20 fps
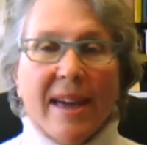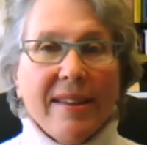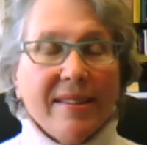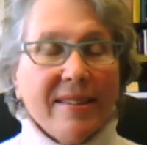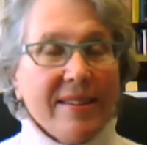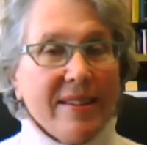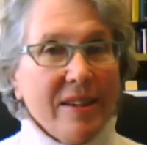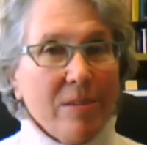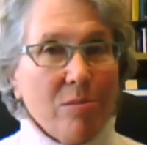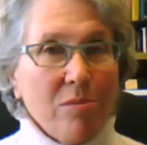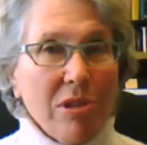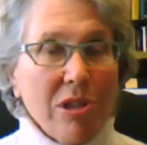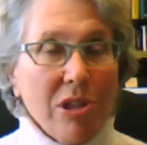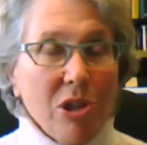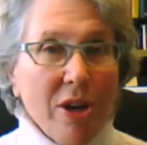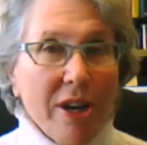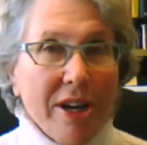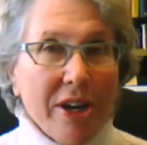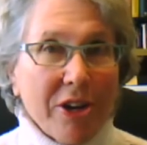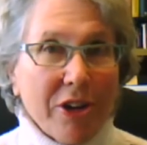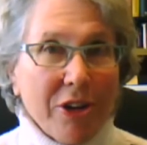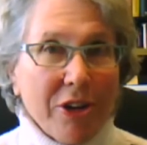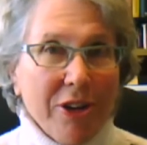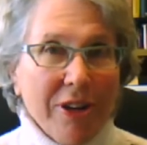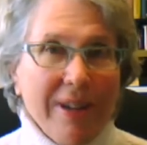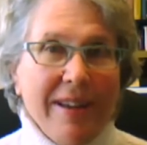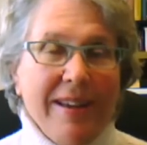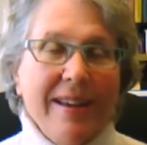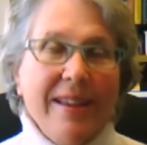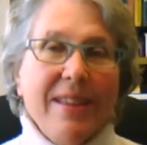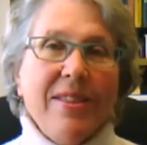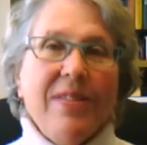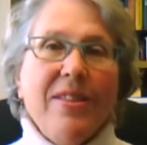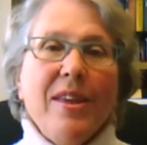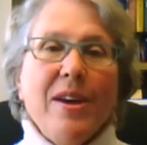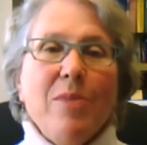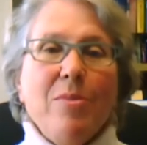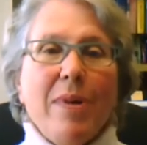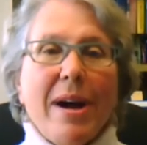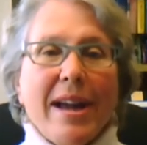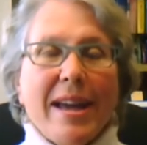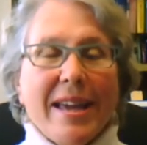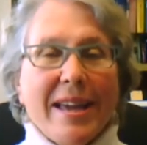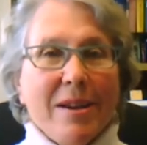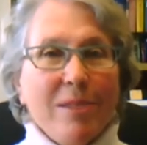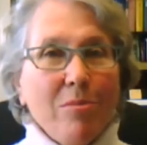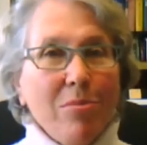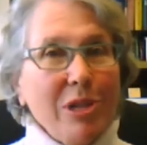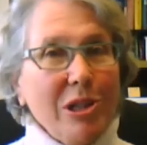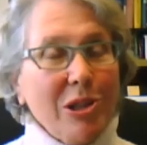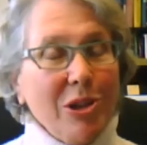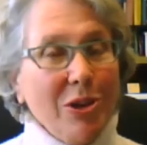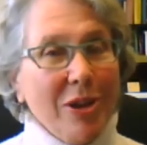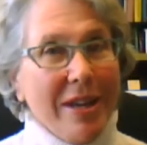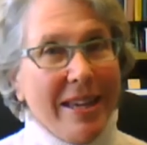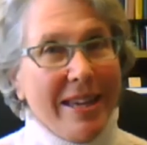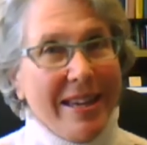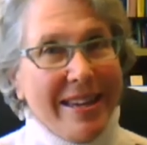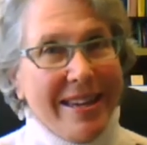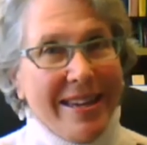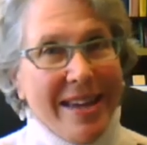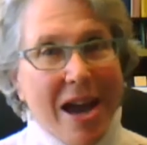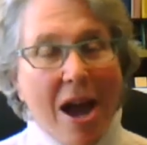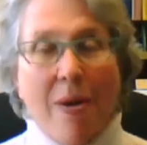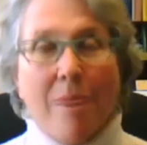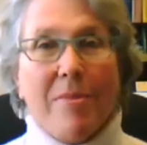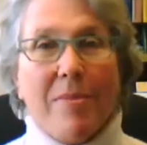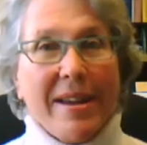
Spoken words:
as an employer that my employee,